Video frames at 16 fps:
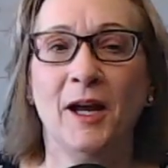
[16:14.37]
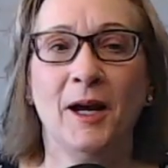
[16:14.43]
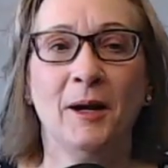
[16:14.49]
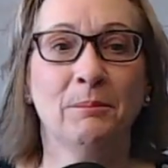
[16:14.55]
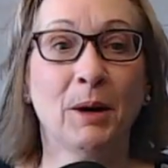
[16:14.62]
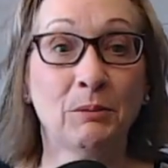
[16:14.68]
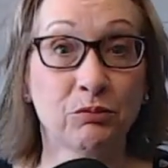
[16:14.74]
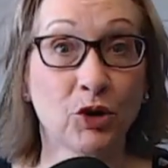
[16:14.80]

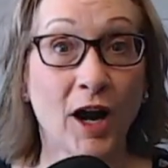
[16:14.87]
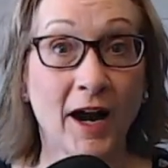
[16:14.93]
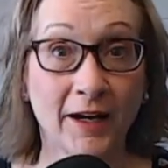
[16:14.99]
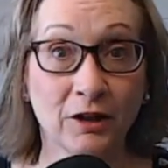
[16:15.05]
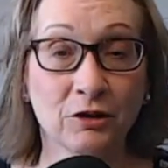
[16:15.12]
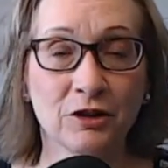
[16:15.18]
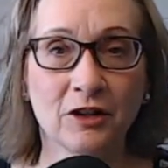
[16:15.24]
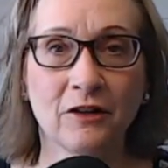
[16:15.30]
But
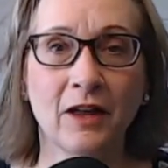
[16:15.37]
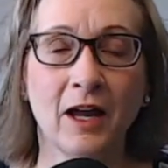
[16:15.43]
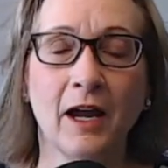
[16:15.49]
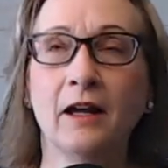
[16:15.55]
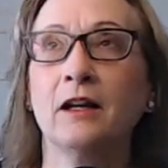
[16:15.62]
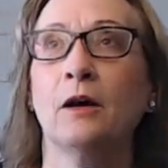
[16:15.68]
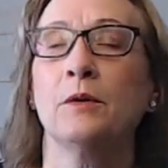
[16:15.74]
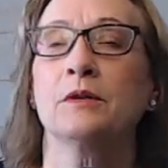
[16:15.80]
prior to
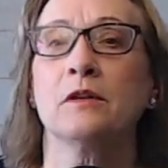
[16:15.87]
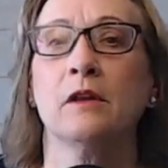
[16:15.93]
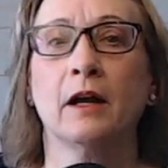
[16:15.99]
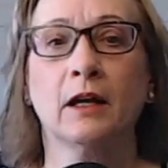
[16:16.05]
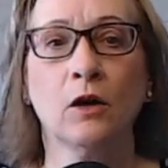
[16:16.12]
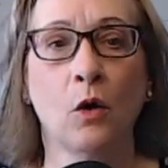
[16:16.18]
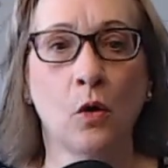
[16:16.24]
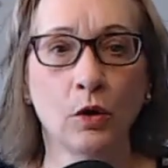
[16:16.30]
that, I was
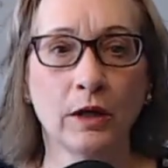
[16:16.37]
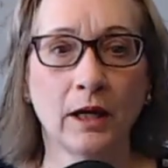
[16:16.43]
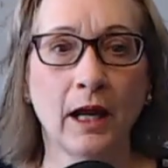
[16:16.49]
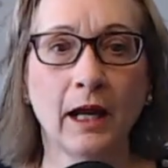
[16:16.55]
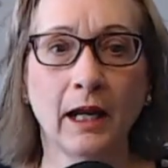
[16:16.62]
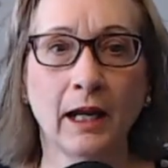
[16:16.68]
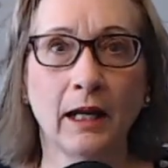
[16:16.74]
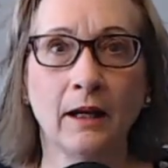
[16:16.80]
like,
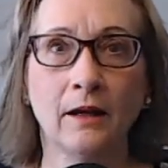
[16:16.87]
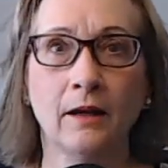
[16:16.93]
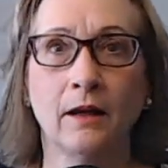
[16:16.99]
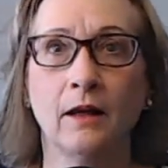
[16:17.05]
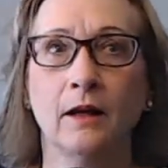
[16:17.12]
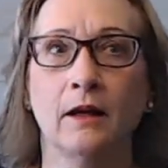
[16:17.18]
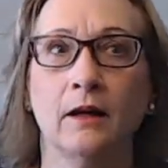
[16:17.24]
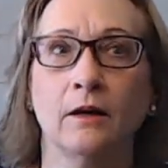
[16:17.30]
okay,
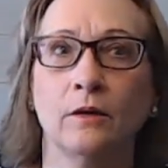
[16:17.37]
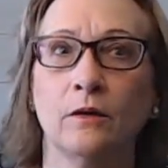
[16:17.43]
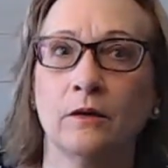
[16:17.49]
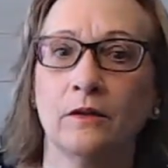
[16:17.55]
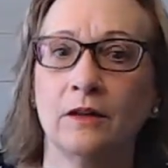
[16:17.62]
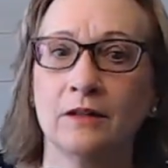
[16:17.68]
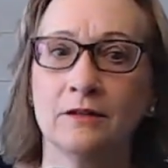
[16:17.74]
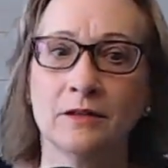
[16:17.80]

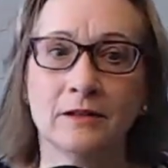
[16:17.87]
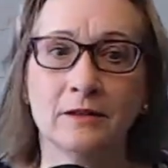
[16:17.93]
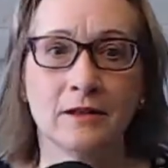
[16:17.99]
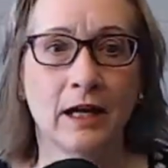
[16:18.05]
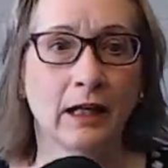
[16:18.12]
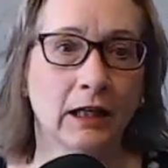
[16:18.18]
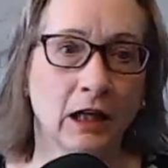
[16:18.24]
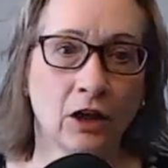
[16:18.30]
this is
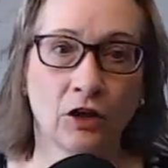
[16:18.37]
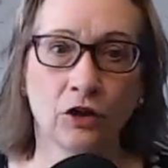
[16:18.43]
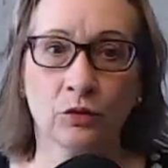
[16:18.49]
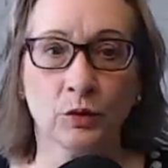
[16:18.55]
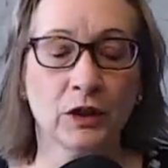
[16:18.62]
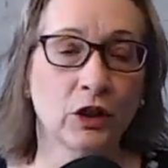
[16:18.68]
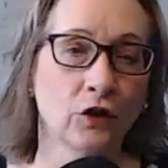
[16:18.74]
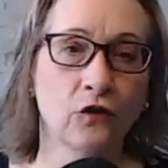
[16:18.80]
taking
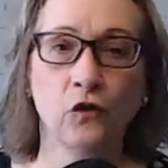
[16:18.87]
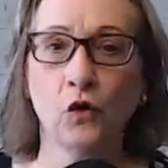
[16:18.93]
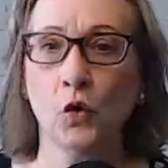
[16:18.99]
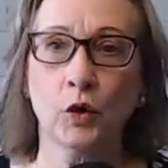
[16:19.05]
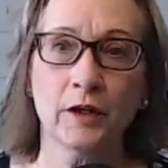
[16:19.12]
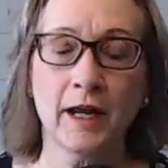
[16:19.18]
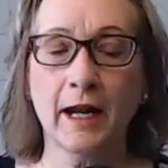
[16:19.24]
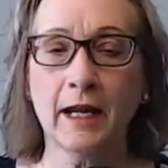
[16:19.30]
3 or
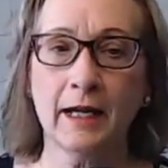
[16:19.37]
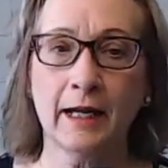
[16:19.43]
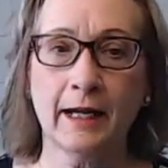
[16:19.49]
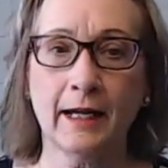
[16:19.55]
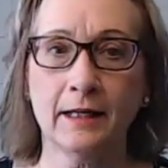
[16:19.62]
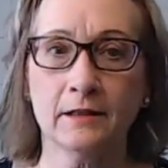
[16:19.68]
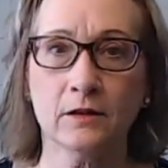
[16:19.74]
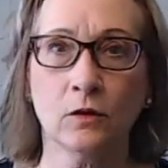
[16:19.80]
4
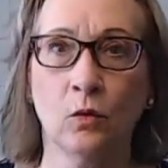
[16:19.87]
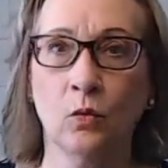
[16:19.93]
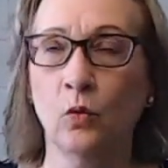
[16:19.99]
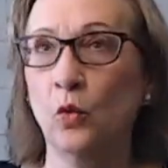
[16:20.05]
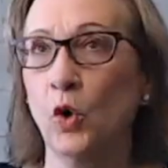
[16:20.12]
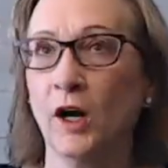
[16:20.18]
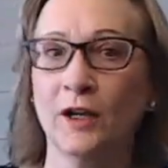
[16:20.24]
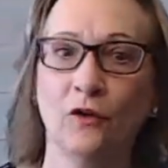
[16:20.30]
days.
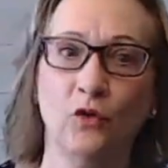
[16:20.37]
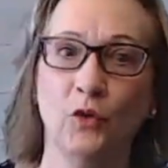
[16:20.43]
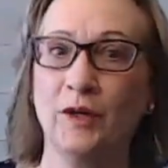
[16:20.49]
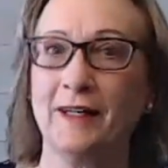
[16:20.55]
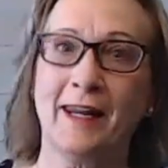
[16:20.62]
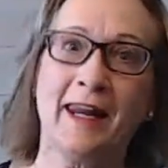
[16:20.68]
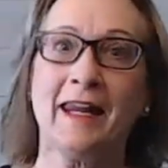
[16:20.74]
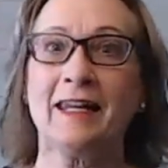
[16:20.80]
What if we
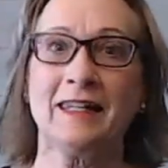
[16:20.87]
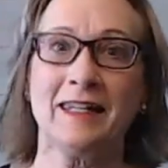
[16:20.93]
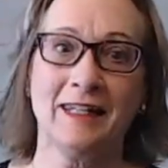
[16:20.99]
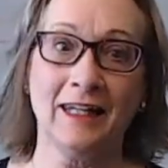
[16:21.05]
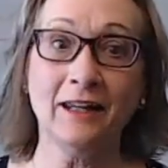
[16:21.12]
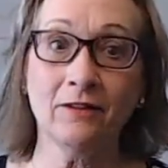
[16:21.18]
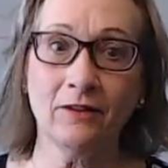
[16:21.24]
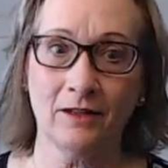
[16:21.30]
can't
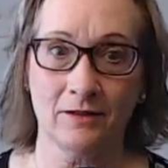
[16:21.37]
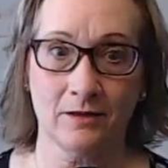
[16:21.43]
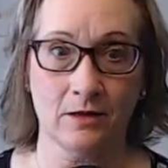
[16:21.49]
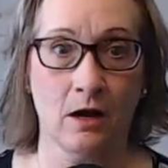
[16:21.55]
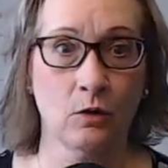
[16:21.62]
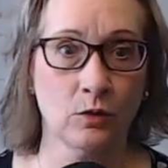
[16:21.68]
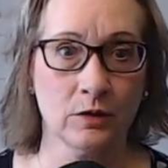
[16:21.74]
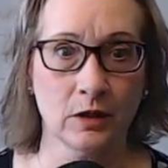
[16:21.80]
get this
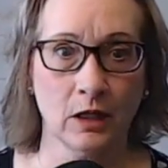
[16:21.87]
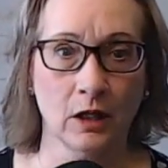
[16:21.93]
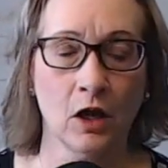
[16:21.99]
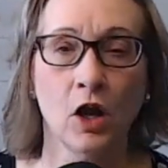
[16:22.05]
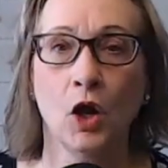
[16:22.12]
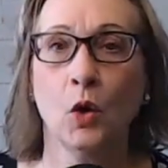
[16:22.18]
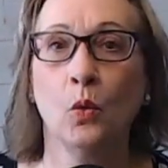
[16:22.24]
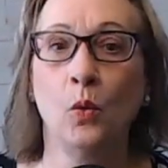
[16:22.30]
housing?
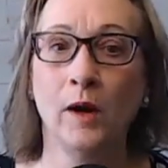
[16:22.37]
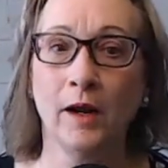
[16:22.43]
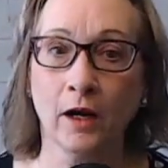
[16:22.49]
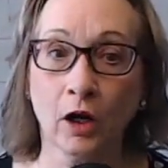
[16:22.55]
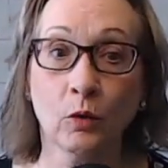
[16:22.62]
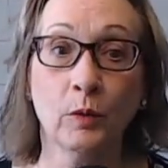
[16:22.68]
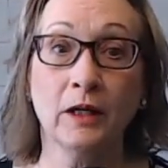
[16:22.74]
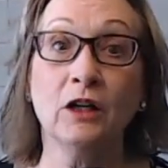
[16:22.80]

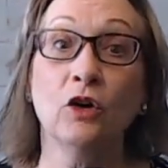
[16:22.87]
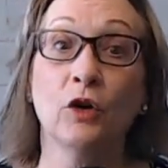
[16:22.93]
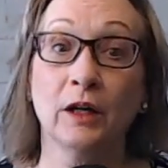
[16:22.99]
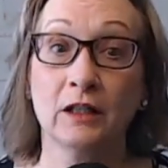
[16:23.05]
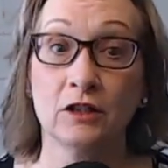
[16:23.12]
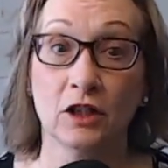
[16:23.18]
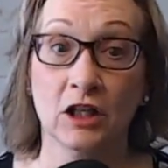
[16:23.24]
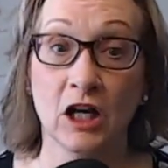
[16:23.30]
Where are we
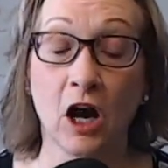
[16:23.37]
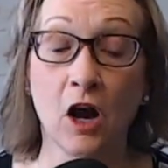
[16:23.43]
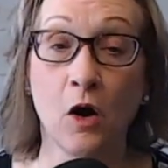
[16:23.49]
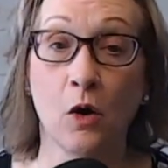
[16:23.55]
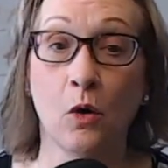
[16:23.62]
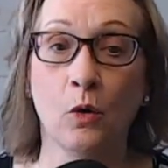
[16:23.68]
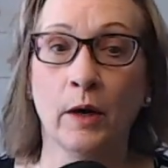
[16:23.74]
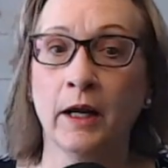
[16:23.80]
going to
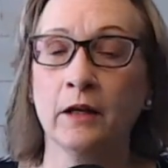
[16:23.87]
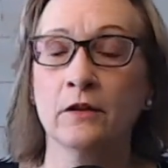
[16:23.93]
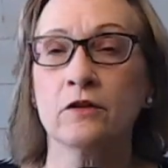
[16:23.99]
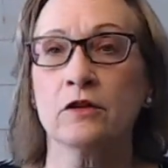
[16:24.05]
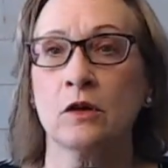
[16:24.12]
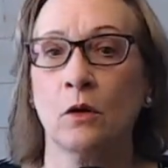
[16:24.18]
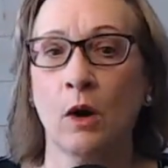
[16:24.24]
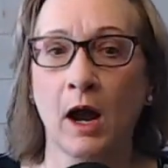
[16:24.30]
go? And
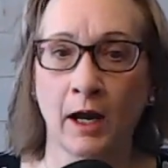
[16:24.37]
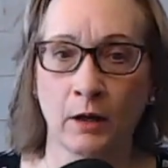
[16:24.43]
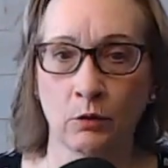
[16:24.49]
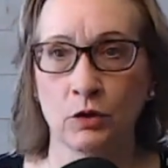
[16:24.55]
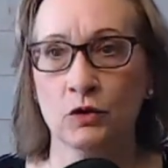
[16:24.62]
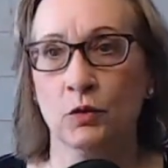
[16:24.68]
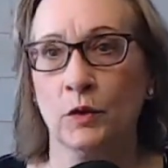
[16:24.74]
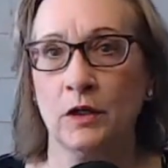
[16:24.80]
so I
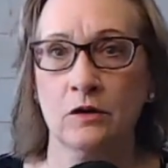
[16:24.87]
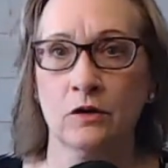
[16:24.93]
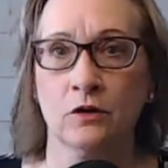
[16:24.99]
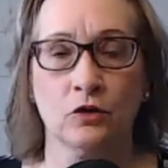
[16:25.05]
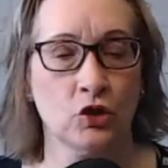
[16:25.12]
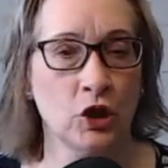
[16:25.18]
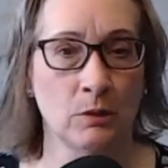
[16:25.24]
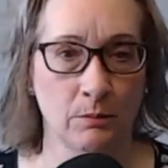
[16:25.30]
was
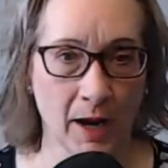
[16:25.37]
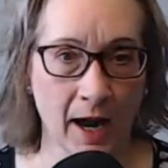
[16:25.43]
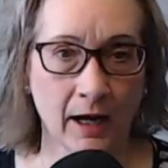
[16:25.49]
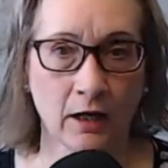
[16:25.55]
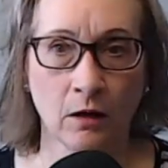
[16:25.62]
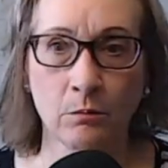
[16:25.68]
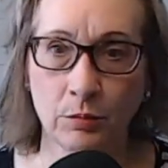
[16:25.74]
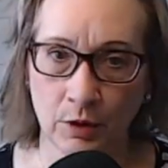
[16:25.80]
researching
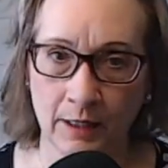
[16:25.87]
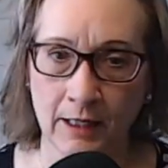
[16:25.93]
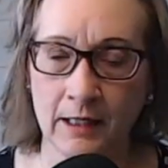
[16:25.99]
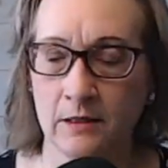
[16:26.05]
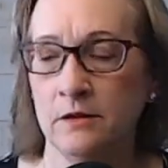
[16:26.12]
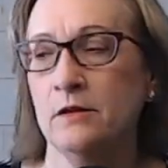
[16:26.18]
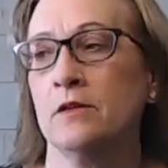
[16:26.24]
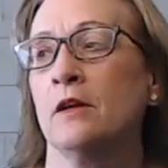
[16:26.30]
backup
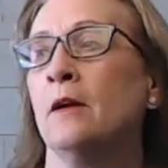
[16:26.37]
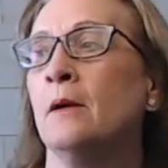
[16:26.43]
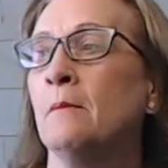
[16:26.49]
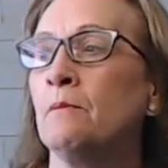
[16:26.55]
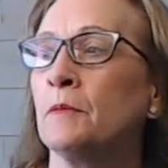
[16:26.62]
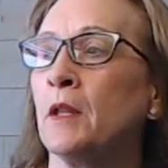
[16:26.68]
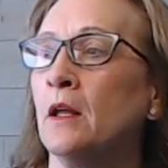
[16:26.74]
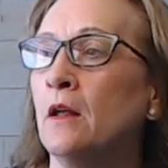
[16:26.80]
plans.
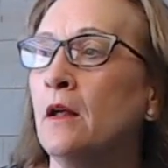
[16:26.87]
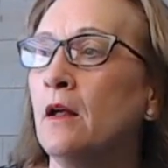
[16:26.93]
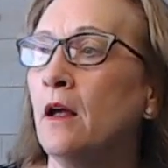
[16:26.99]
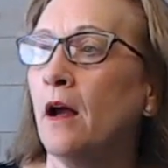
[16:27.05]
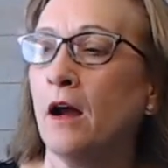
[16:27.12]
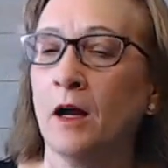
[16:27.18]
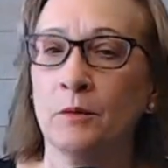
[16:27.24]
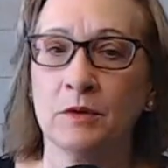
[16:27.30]

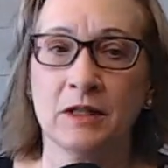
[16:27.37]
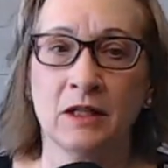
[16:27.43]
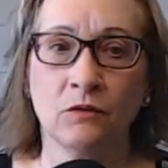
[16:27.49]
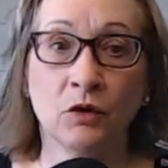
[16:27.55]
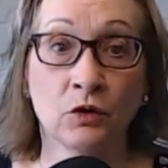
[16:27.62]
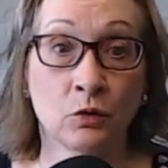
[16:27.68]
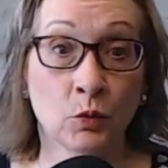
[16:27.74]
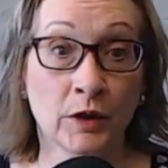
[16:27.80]
I was
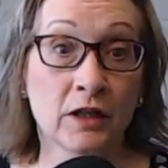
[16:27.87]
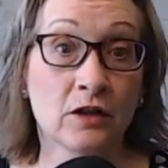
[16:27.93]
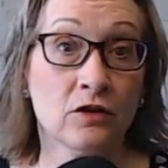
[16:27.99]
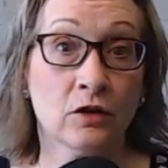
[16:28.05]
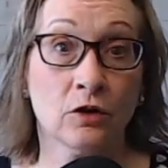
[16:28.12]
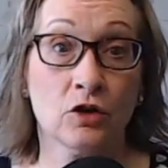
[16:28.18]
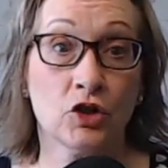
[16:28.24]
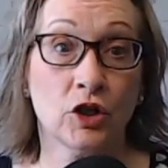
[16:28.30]
even
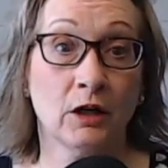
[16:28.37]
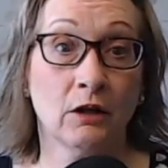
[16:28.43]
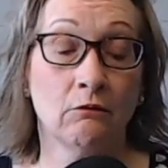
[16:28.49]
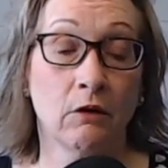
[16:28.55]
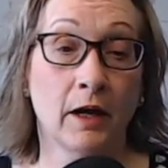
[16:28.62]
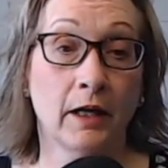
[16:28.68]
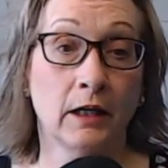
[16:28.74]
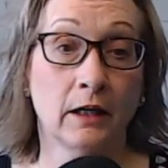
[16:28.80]
researching
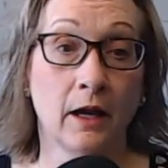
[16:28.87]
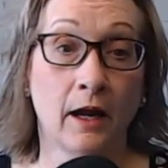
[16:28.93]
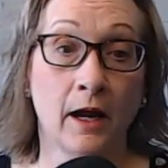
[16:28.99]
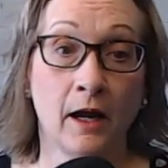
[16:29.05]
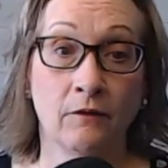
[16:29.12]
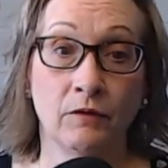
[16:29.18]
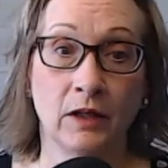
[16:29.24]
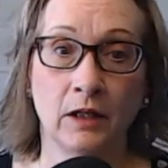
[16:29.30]
like
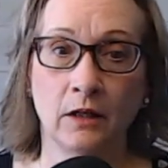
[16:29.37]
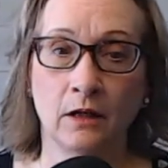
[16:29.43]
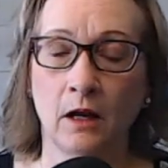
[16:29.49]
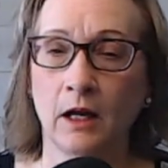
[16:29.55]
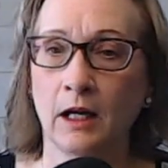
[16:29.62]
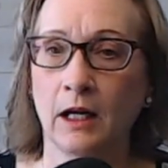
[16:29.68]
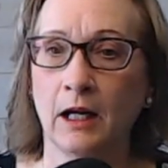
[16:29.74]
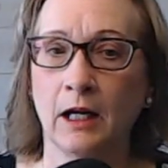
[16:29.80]
having
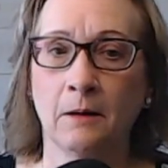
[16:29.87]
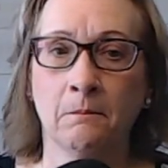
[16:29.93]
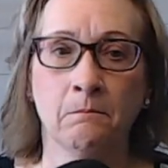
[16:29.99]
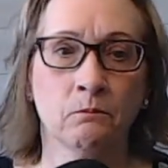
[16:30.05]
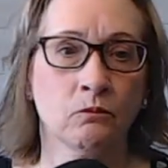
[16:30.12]
a